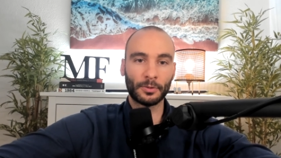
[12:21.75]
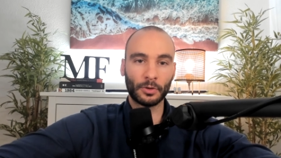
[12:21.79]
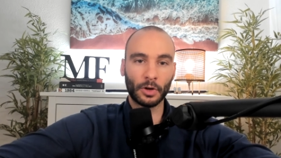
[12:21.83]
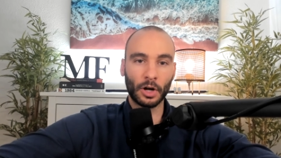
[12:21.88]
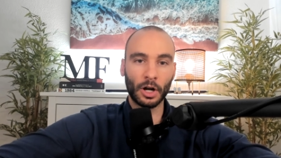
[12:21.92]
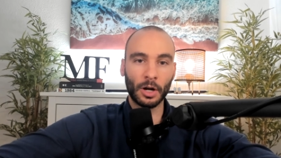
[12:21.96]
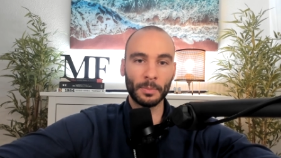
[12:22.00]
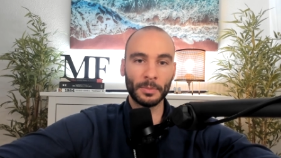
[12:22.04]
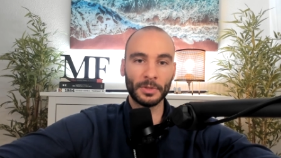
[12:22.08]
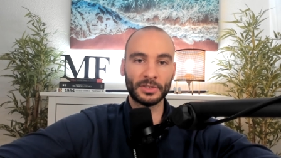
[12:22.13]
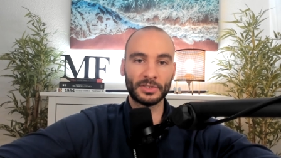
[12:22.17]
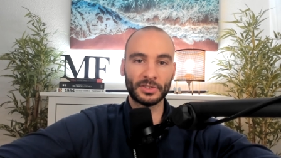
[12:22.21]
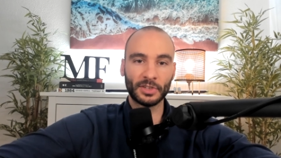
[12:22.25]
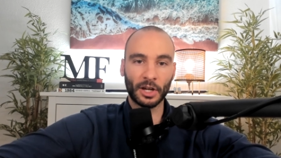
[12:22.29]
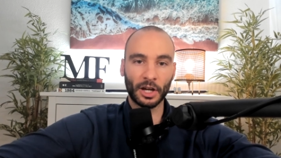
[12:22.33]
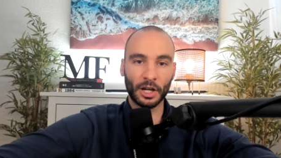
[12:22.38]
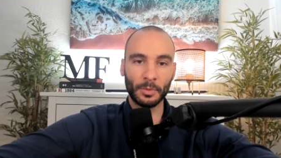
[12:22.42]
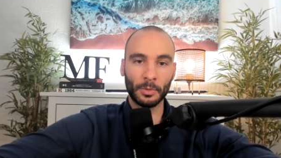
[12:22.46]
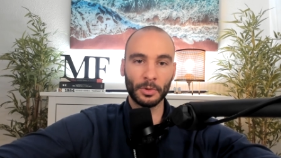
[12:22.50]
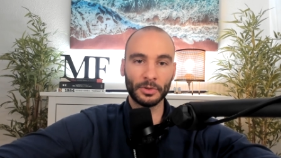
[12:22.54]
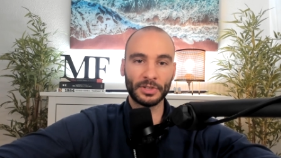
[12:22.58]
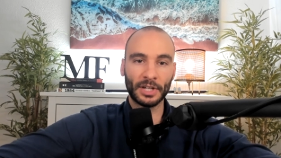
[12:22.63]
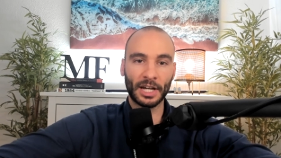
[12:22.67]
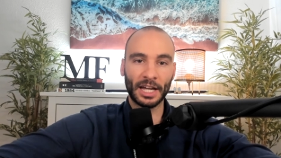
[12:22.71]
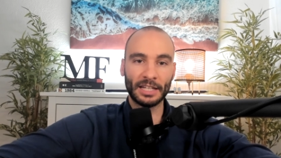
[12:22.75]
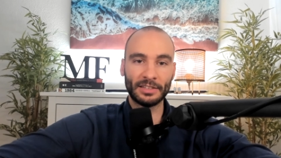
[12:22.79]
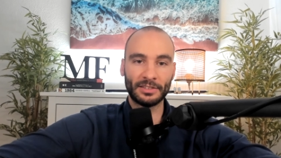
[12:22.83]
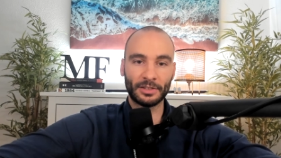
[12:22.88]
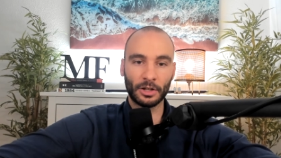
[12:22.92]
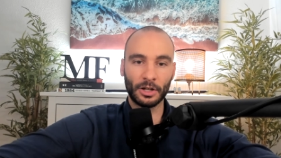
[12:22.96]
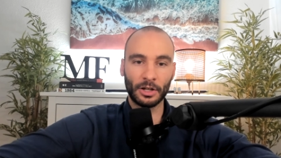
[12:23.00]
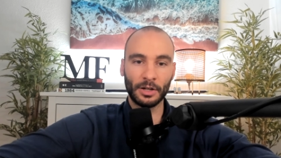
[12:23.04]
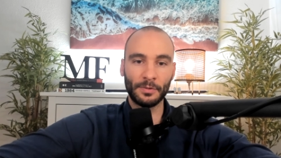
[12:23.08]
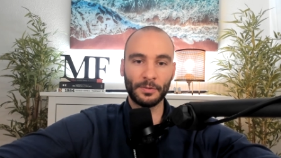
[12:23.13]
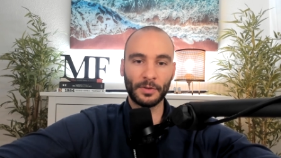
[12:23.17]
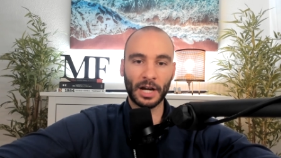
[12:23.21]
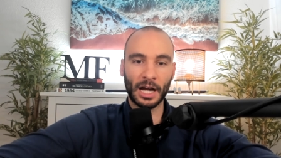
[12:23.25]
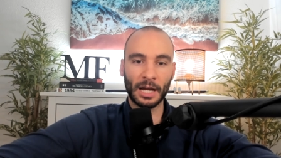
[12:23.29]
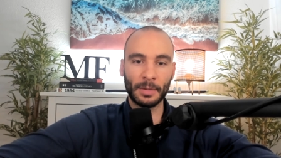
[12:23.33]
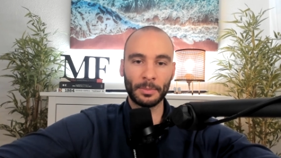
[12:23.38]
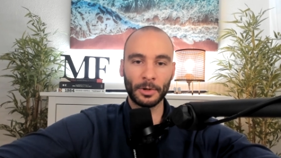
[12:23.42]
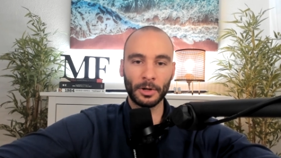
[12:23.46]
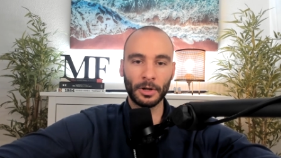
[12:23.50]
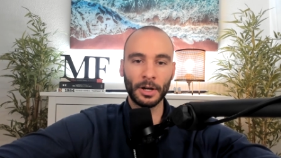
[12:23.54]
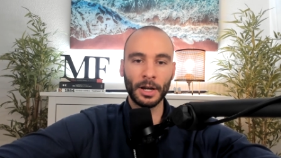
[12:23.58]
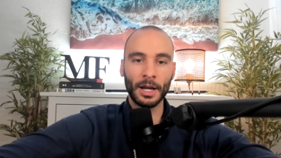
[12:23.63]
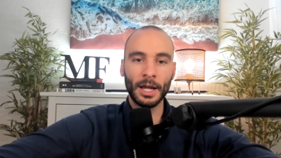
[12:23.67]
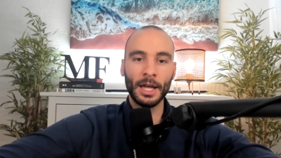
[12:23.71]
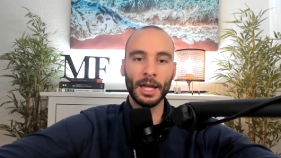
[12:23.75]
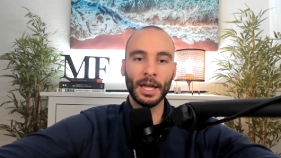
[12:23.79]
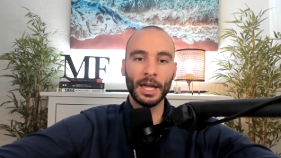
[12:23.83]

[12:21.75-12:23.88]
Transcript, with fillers: from the soluble dietary fiber,